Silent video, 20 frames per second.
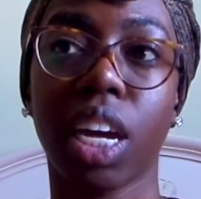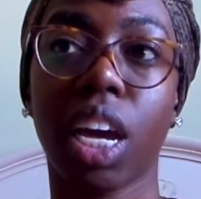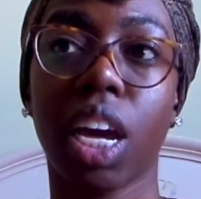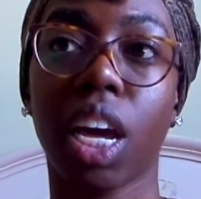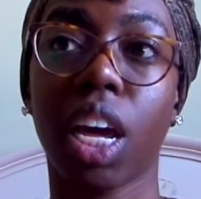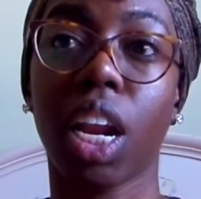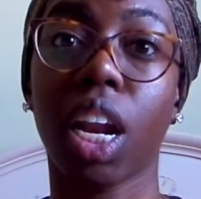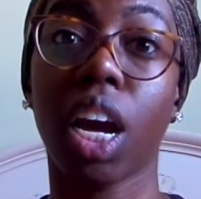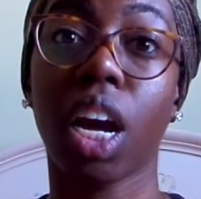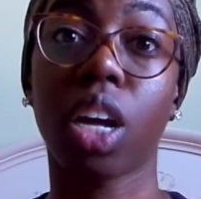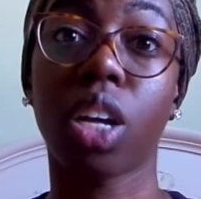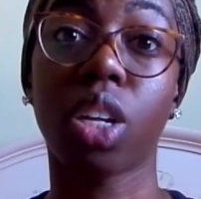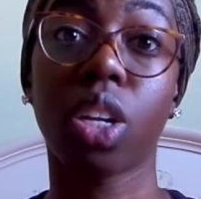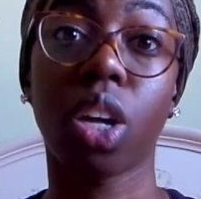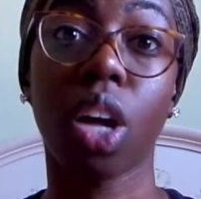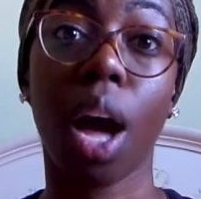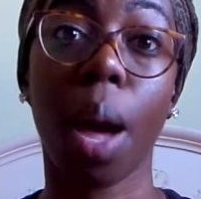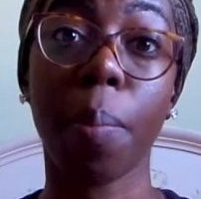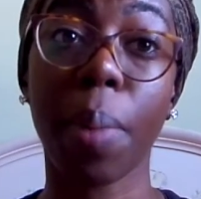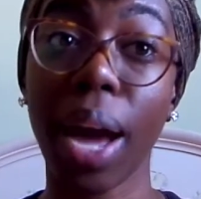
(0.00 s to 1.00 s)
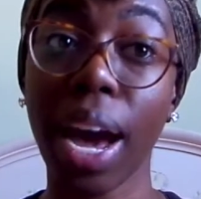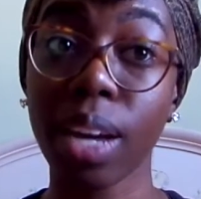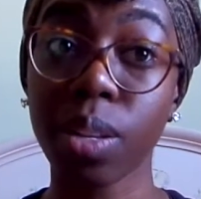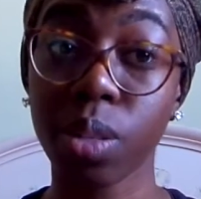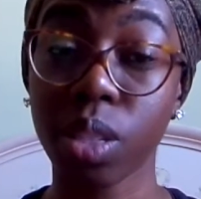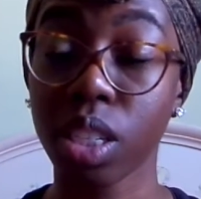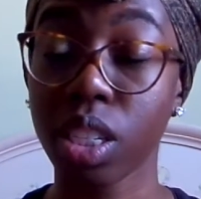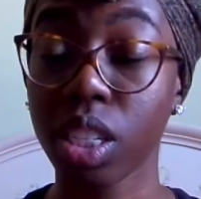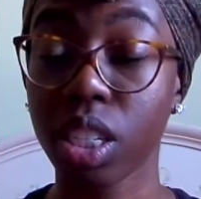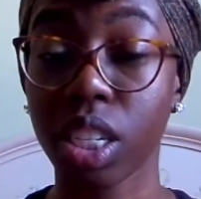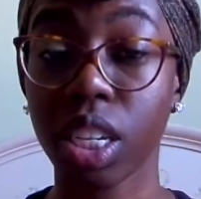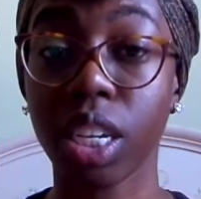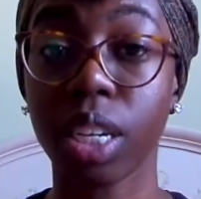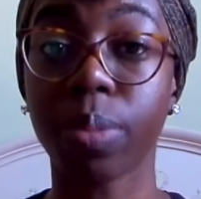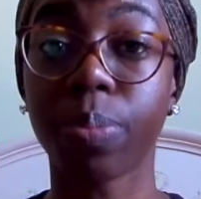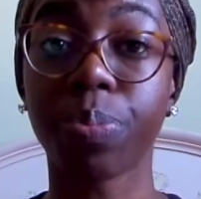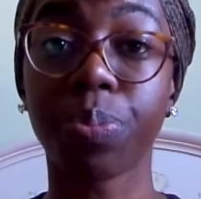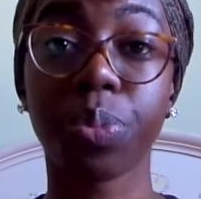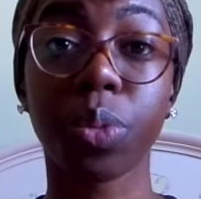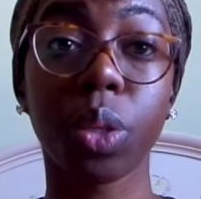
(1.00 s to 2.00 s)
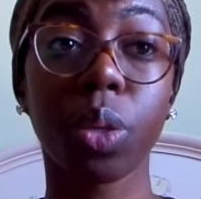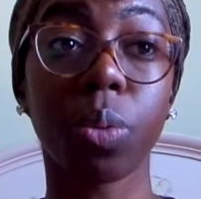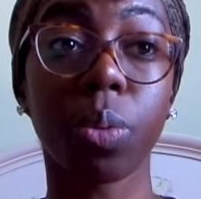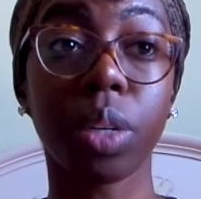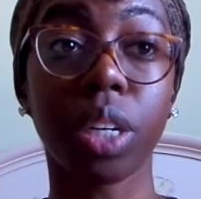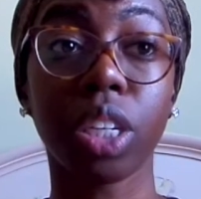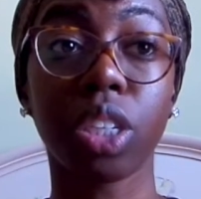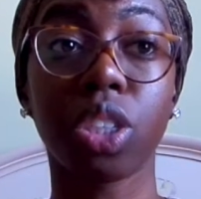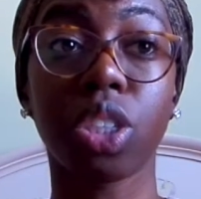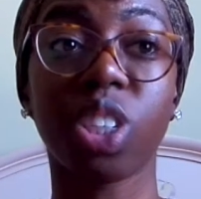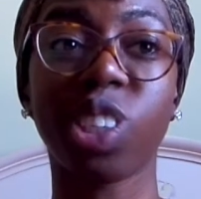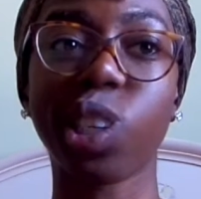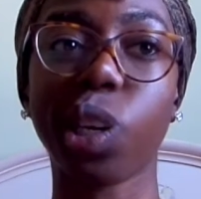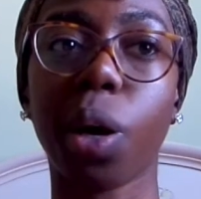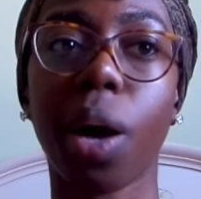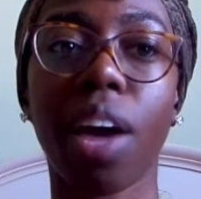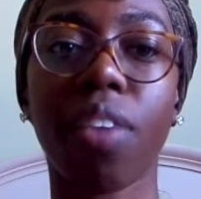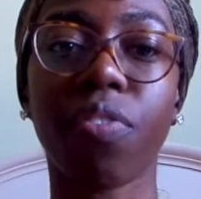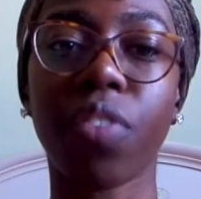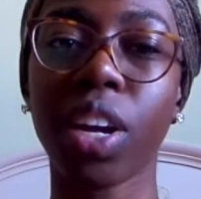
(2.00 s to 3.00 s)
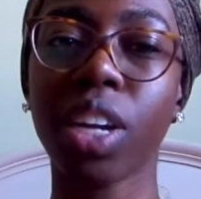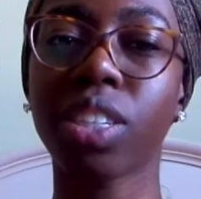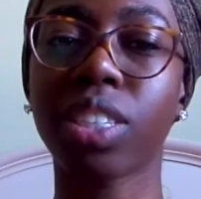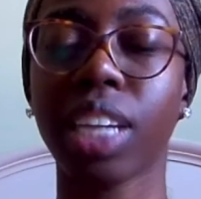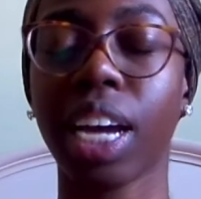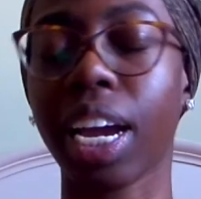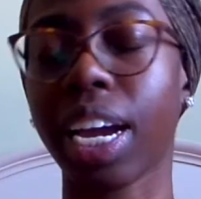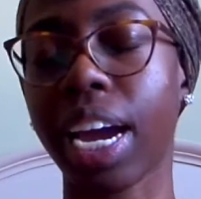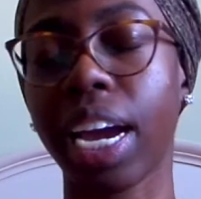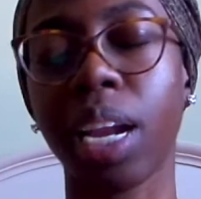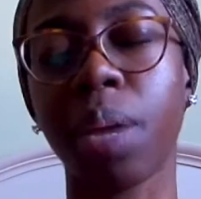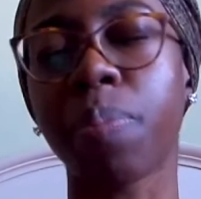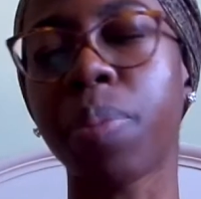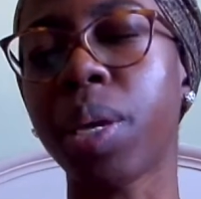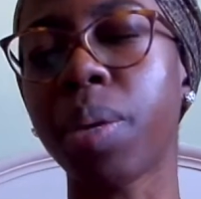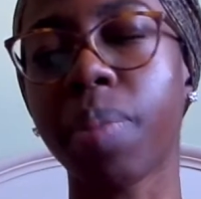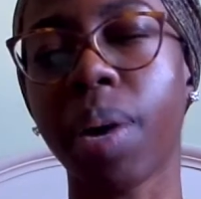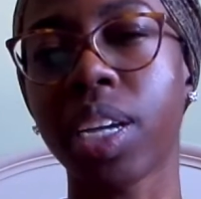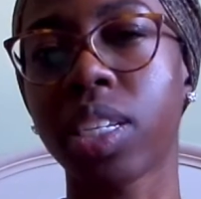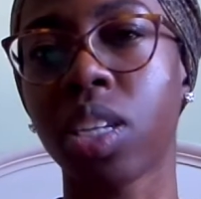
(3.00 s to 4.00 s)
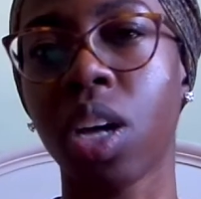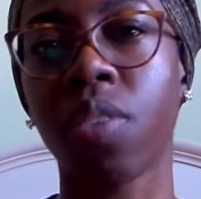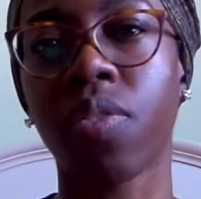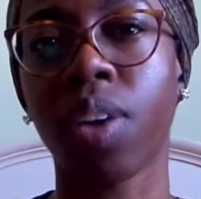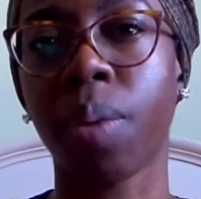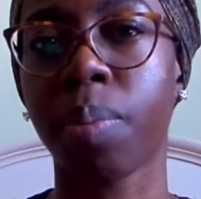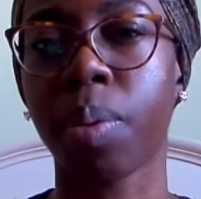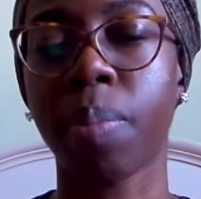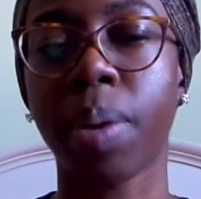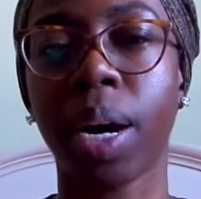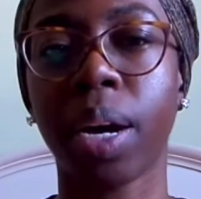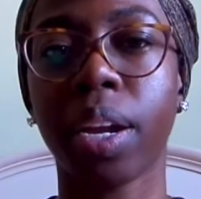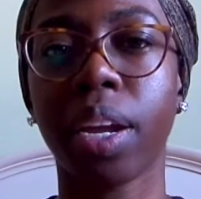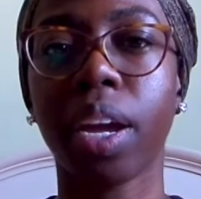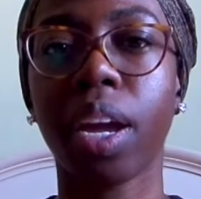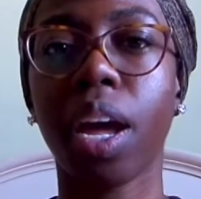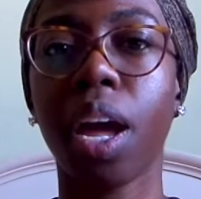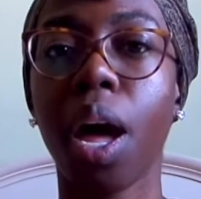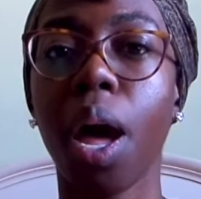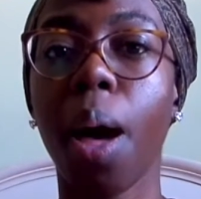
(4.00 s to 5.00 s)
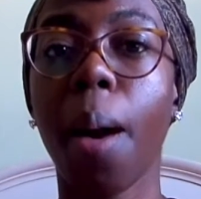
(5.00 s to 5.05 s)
And I passed the C, which, at first I kind of beat myself up about it,